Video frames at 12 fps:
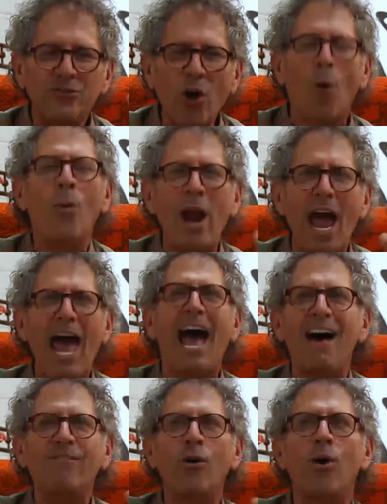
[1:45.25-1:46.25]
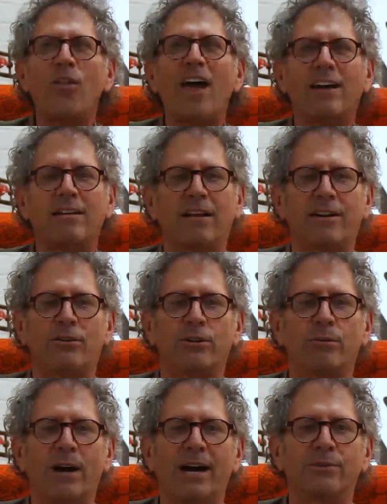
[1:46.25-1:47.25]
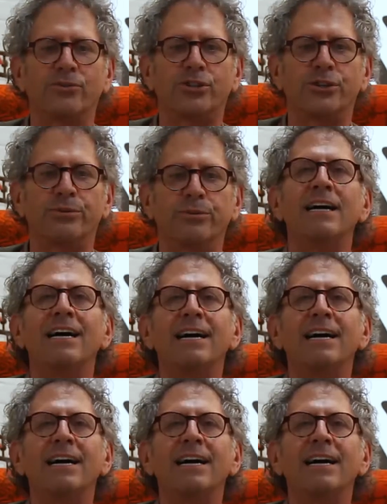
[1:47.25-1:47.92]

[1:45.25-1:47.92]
Don't have all that clutter around you.